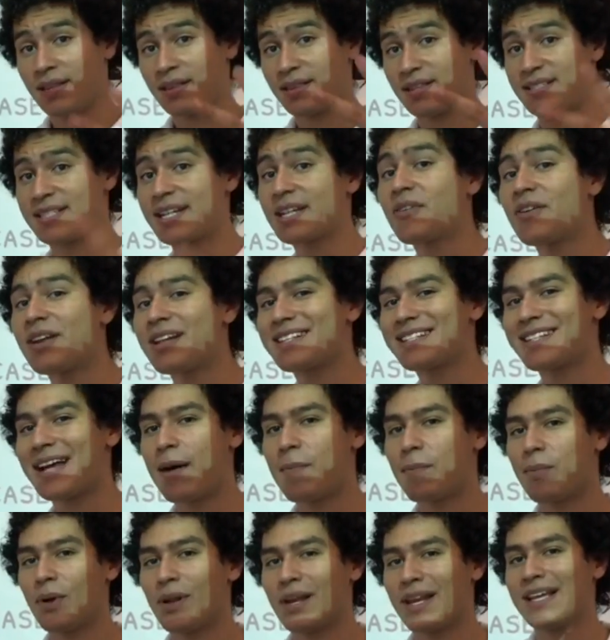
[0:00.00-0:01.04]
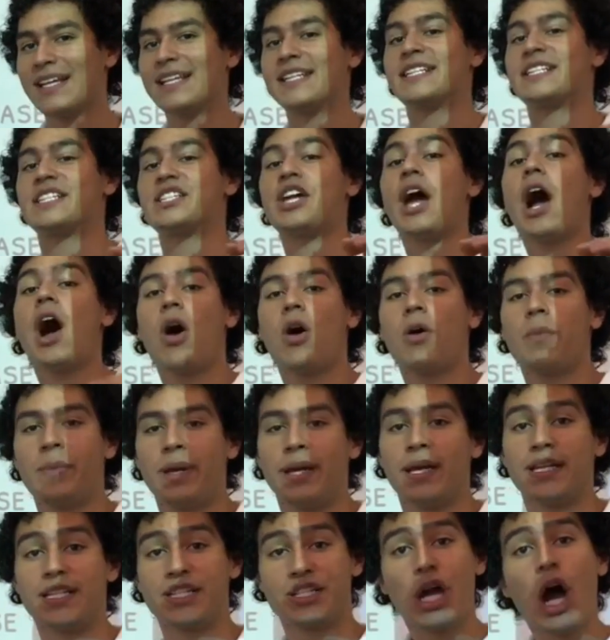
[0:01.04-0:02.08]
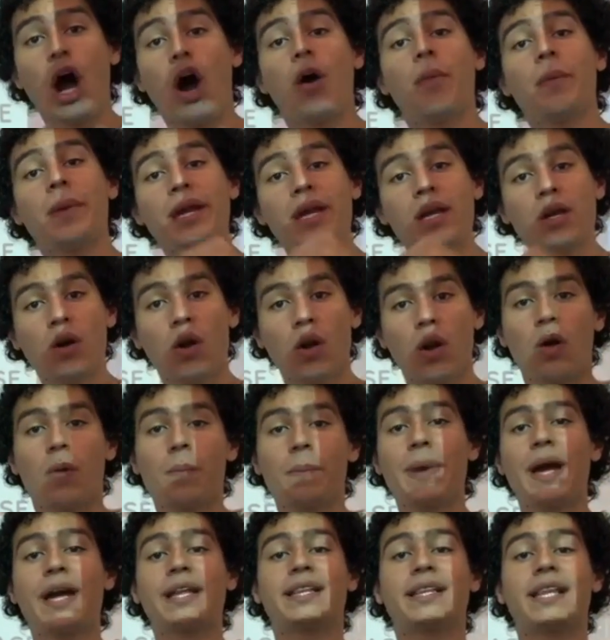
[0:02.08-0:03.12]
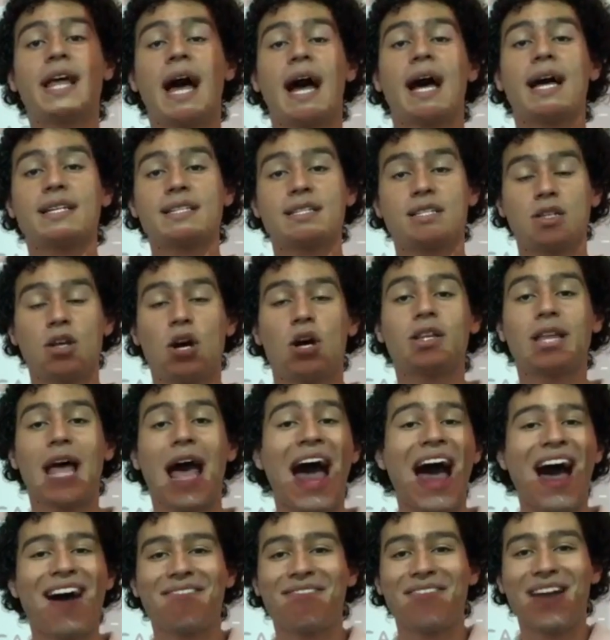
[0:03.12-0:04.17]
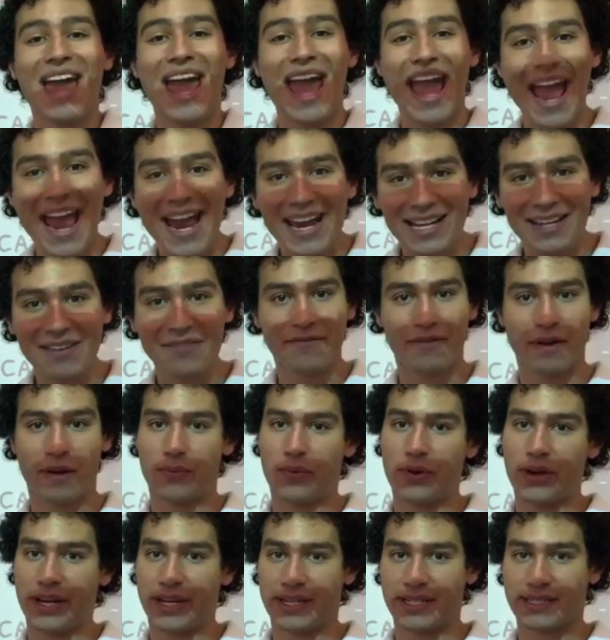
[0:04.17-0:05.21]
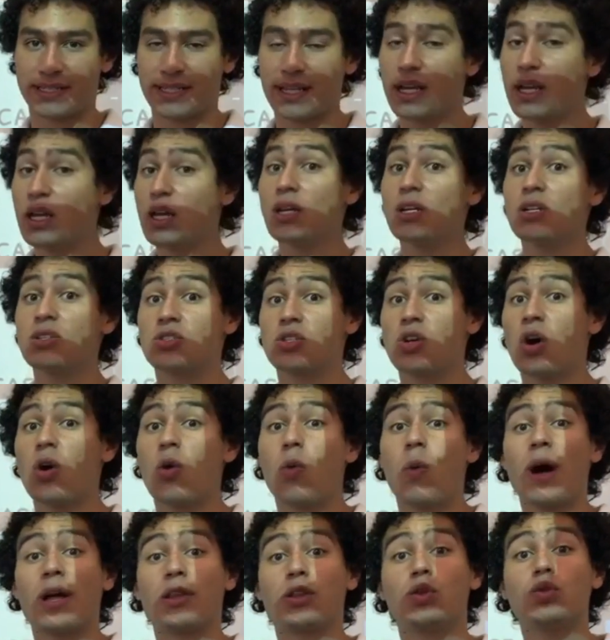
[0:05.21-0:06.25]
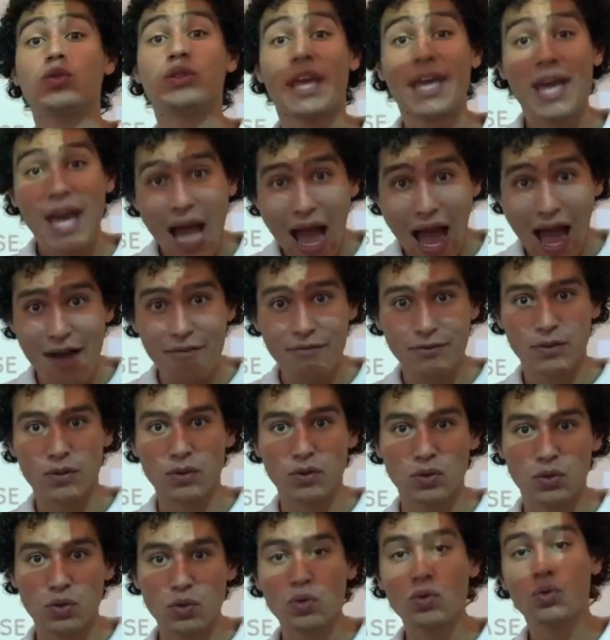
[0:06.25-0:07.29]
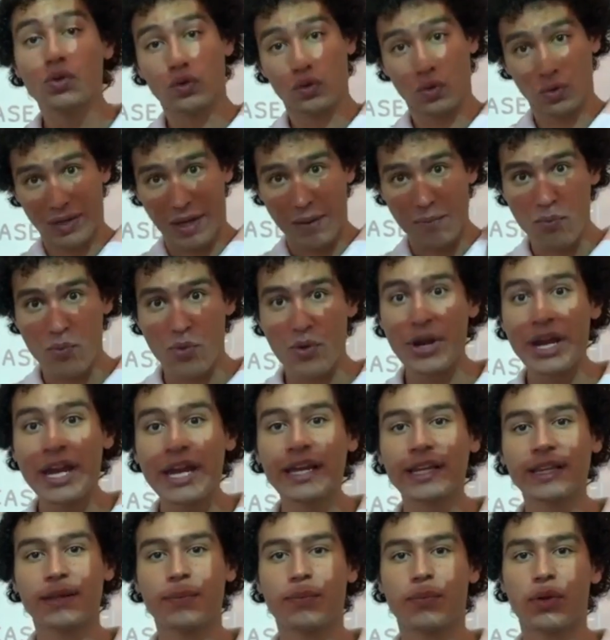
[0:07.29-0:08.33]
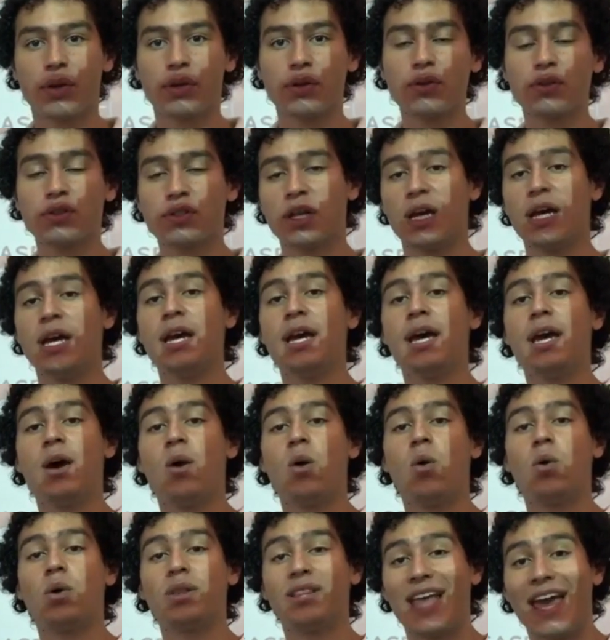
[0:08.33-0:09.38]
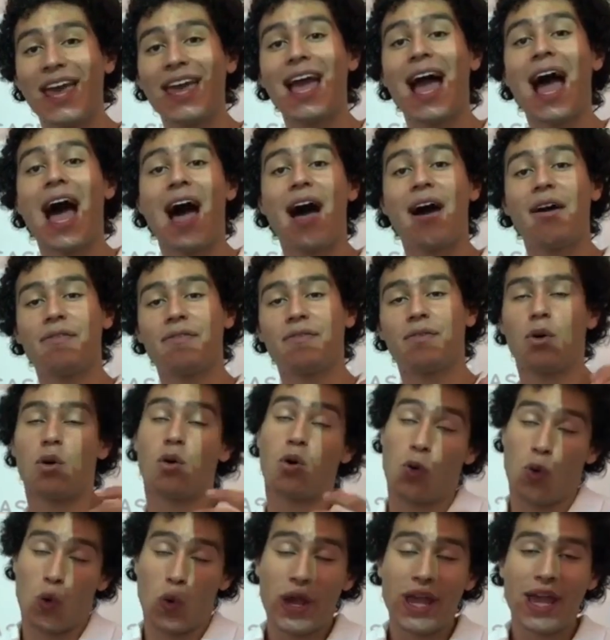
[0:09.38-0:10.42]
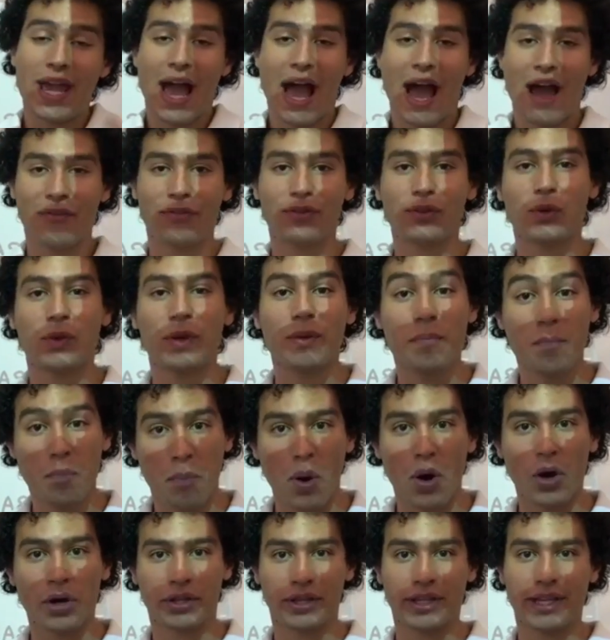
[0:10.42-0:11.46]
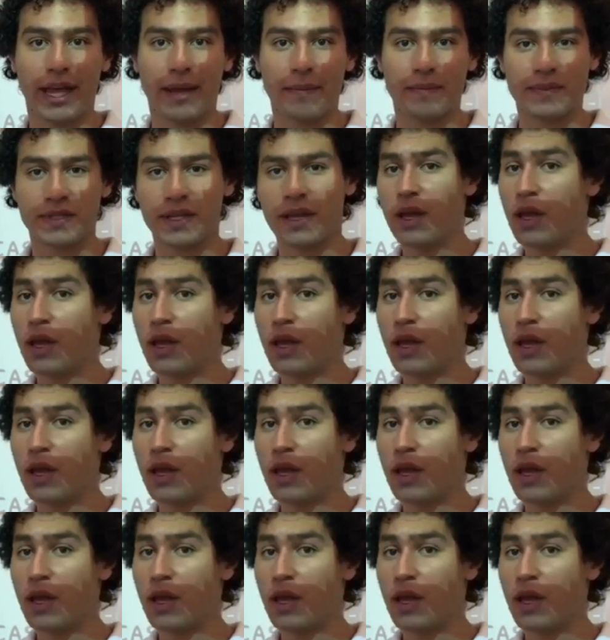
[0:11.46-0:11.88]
The second example is Xiaomi. Xiaomi in Colombia does not have any fabrics. So what do they have to do to can bring the products? They have, or we have to import them.